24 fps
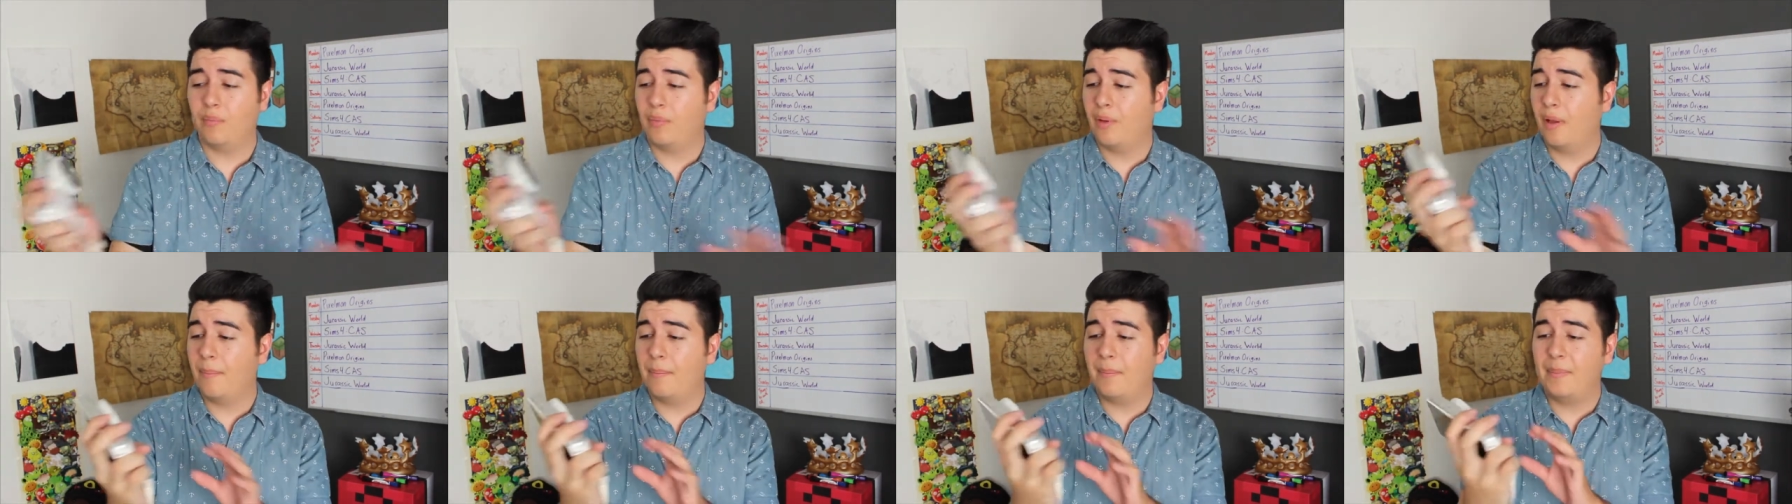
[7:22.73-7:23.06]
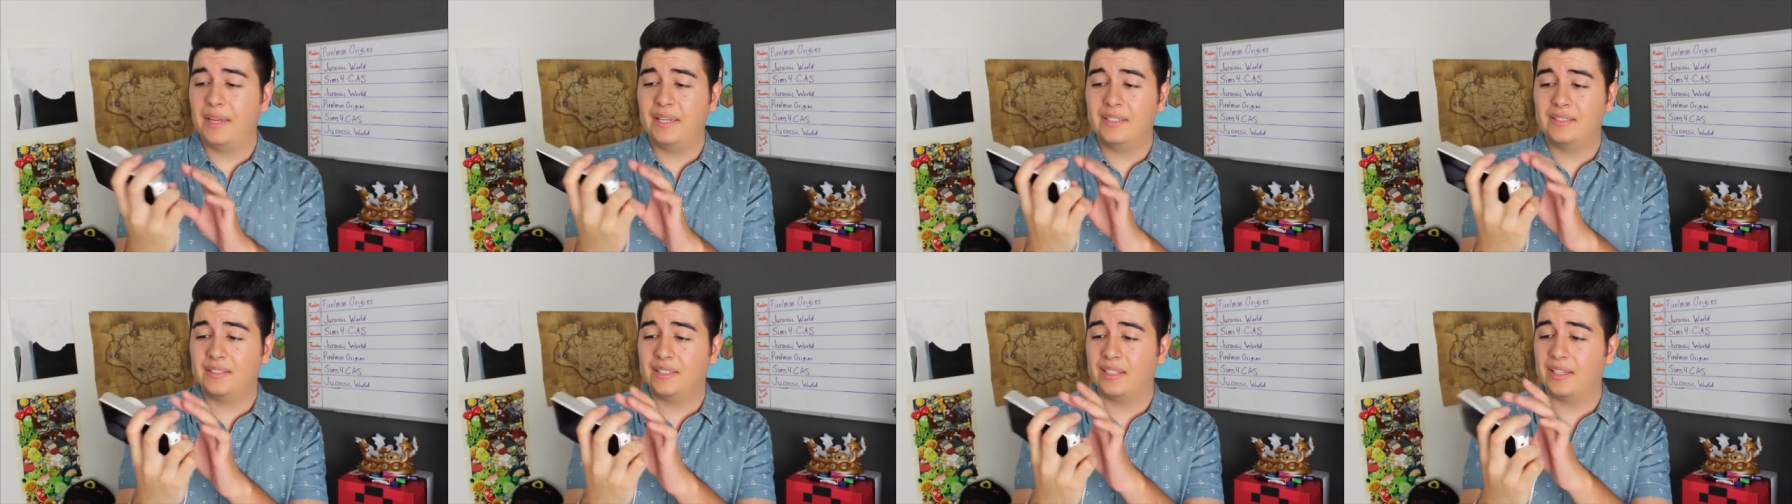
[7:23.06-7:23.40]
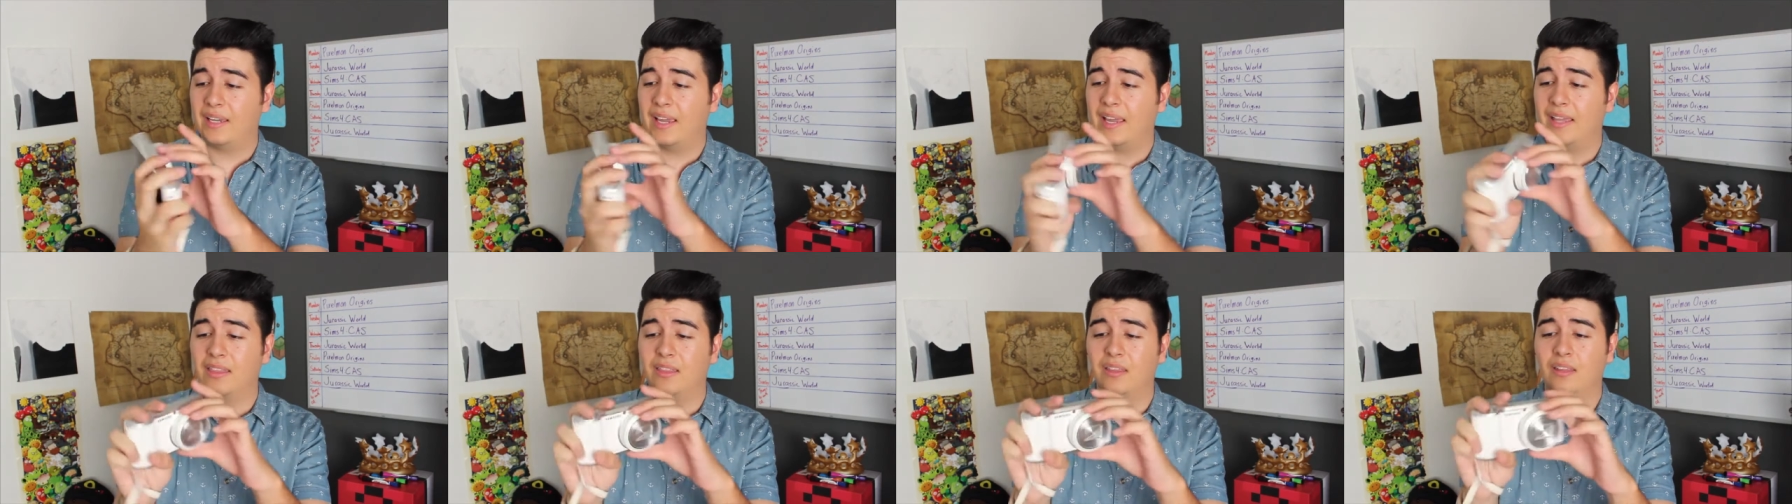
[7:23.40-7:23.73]

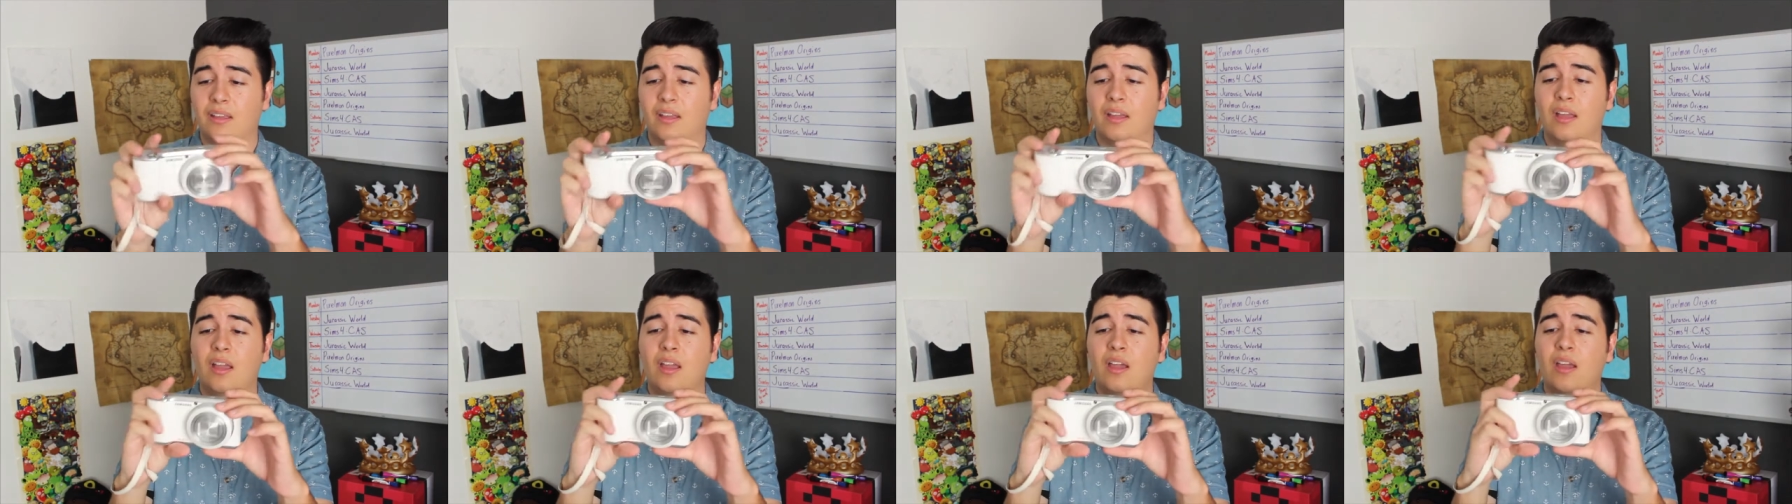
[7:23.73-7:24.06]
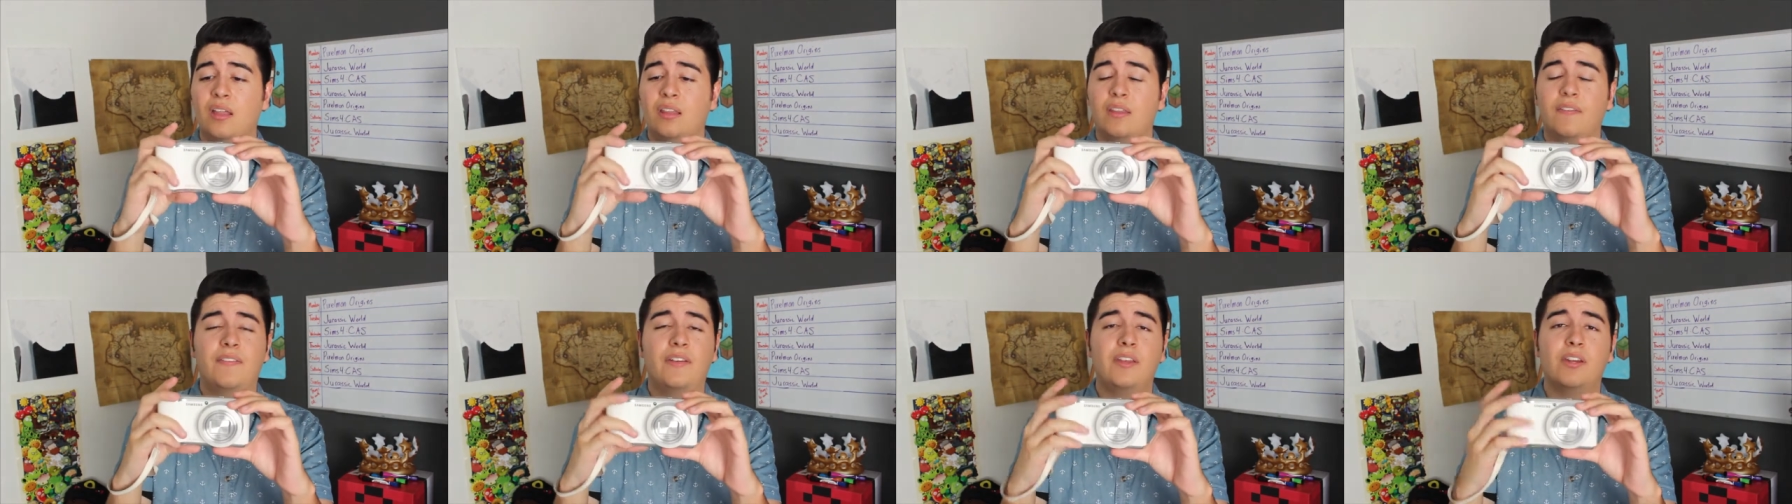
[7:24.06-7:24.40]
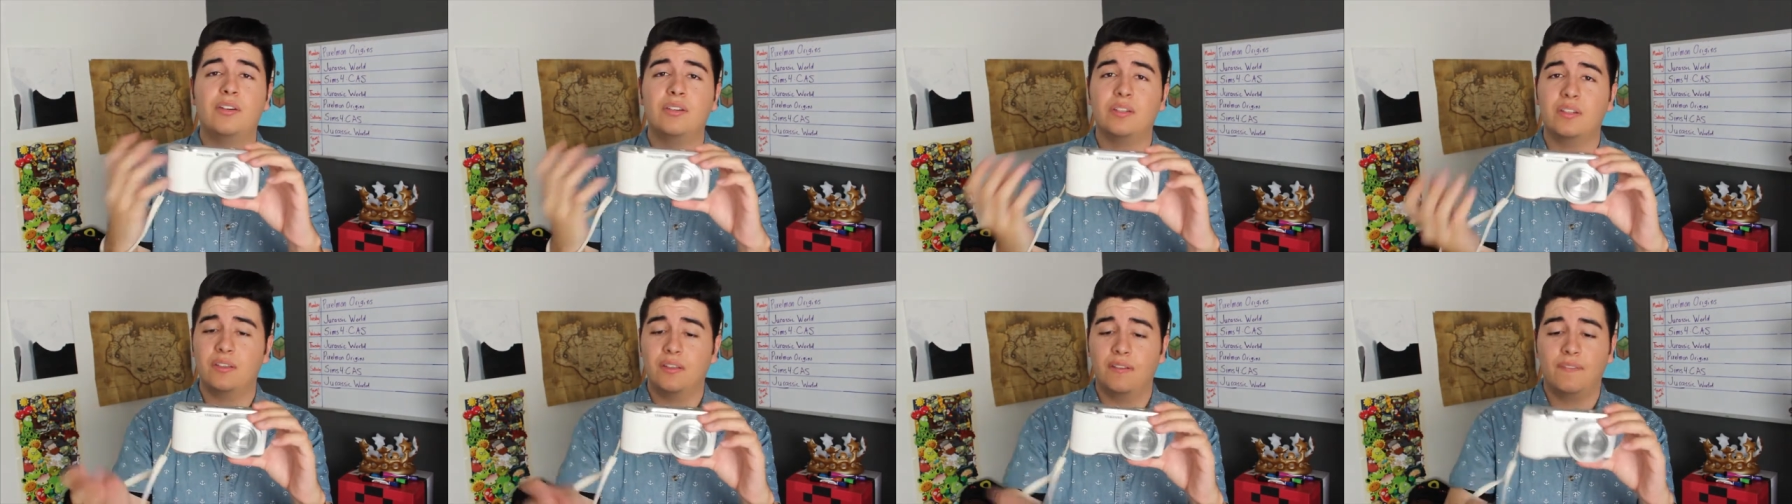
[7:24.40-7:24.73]
amazing and the, the
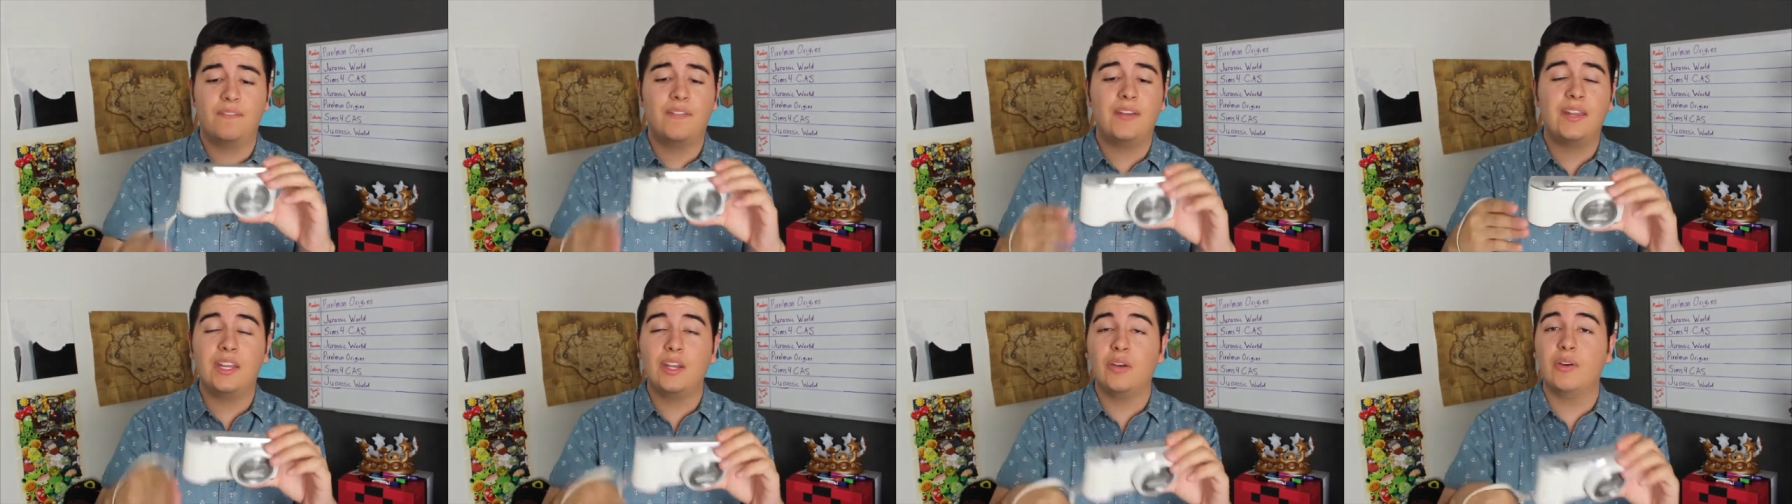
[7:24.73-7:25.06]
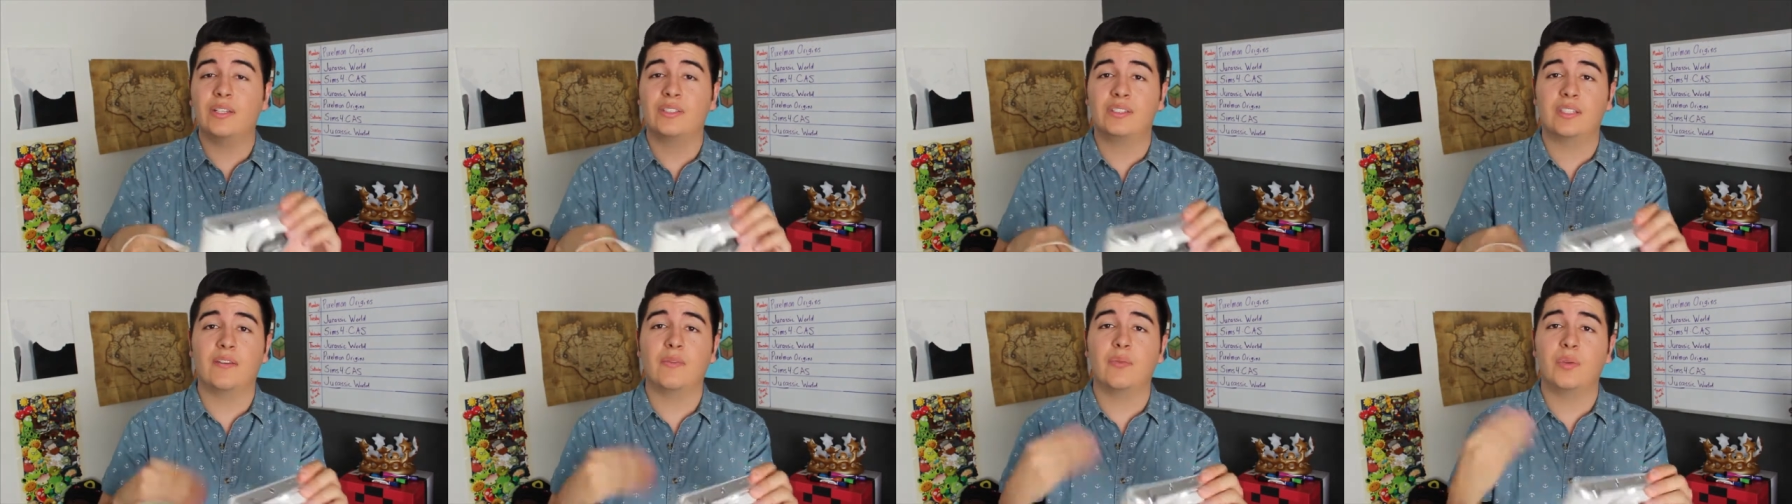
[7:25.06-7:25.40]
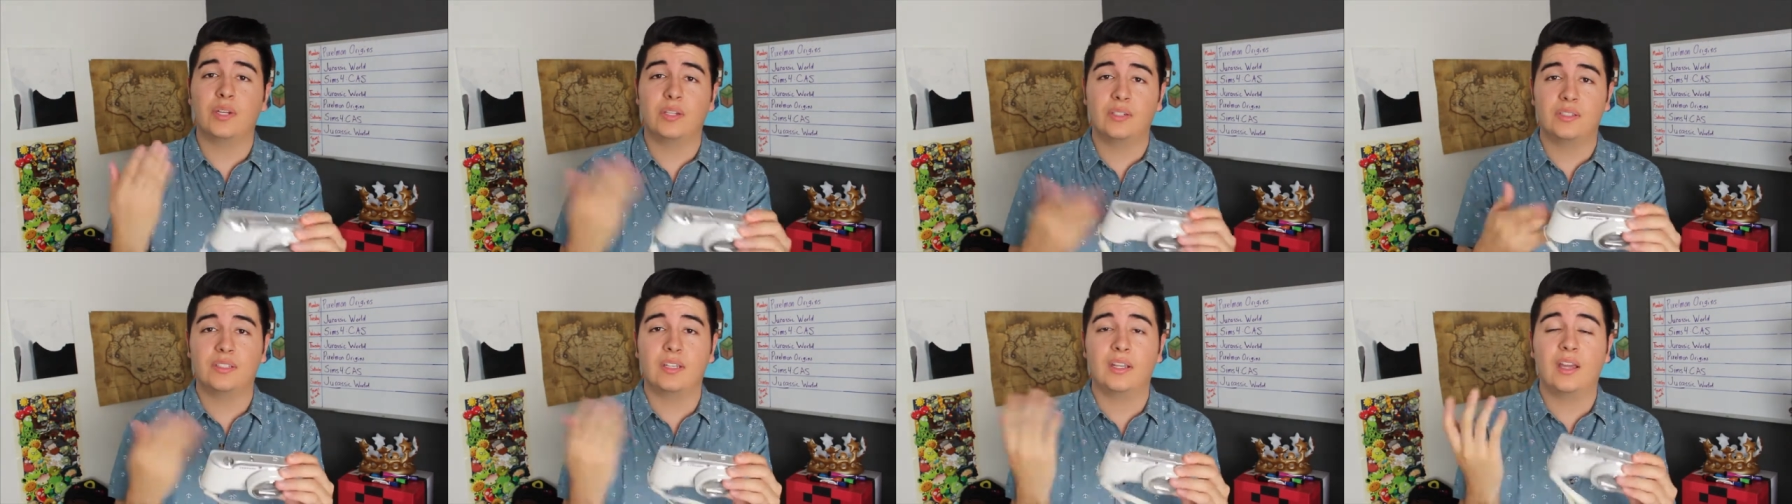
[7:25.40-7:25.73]
video the video itself
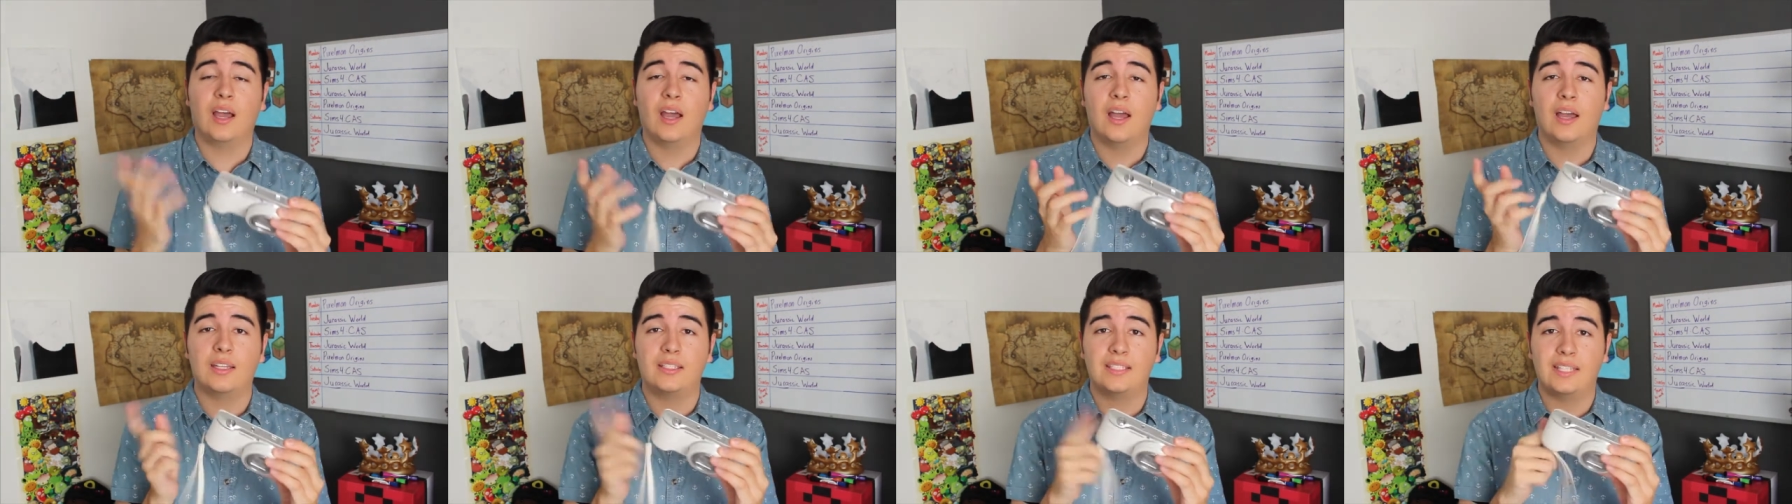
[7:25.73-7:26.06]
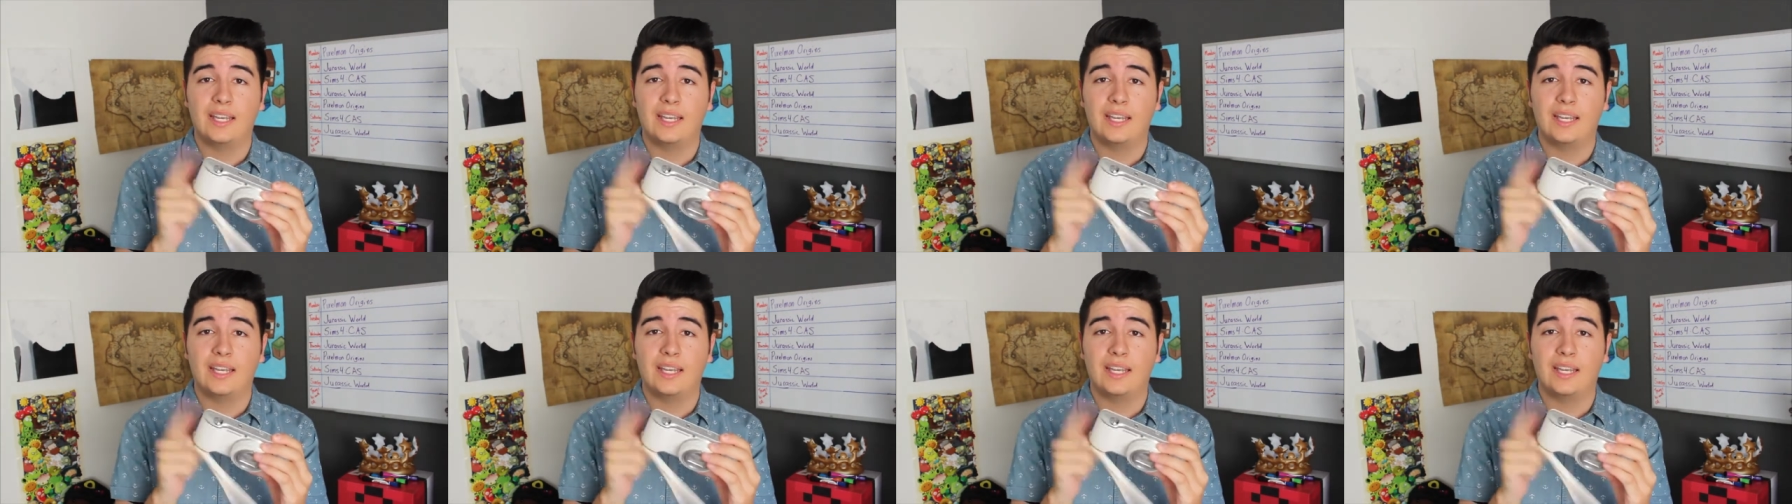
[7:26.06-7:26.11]
when you uh,